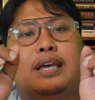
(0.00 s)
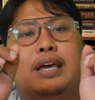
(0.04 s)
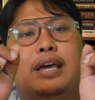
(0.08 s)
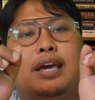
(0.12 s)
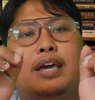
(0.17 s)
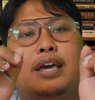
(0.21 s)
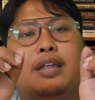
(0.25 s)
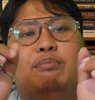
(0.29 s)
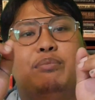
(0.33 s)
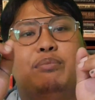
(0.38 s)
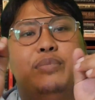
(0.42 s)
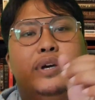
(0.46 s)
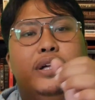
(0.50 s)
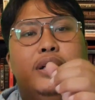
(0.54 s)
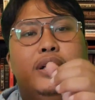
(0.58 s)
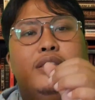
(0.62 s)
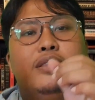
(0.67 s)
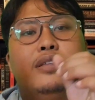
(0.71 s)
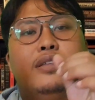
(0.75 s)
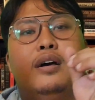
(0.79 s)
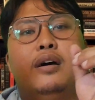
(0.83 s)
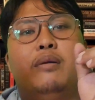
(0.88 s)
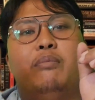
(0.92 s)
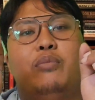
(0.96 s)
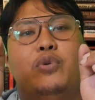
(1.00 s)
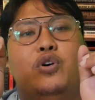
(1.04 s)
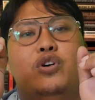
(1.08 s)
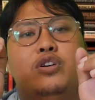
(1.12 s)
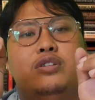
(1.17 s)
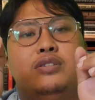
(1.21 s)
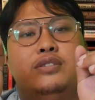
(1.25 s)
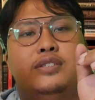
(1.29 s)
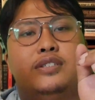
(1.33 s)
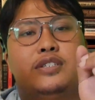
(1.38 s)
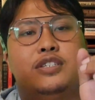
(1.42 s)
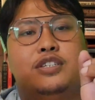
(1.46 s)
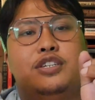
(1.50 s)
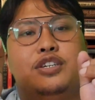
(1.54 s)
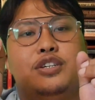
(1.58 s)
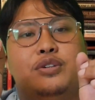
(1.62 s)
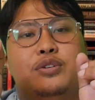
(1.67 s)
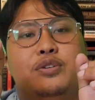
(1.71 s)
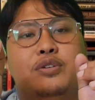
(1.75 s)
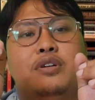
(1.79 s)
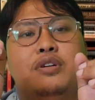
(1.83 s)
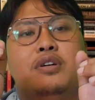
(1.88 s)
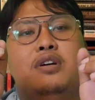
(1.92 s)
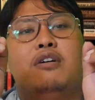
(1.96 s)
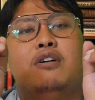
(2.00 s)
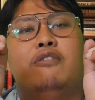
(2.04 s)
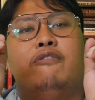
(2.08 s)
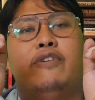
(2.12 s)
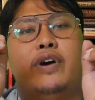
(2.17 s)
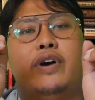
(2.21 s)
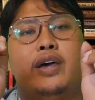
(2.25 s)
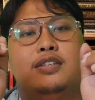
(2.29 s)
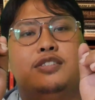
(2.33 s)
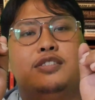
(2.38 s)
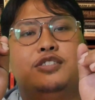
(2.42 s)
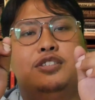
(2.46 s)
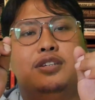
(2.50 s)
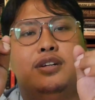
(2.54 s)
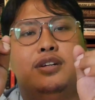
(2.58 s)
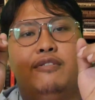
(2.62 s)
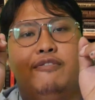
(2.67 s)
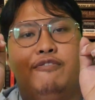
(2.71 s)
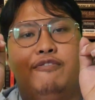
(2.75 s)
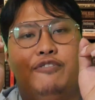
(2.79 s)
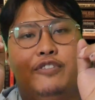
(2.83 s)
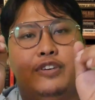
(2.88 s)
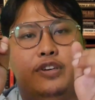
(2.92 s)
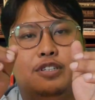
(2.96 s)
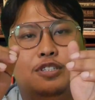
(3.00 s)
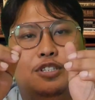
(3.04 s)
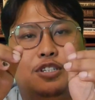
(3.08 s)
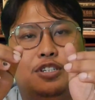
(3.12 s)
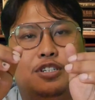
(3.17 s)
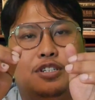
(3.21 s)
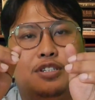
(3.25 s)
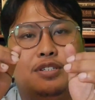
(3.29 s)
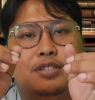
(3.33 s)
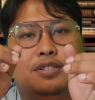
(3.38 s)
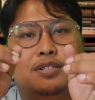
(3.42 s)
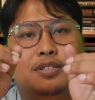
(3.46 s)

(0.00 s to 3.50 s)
and build a more secure financial future.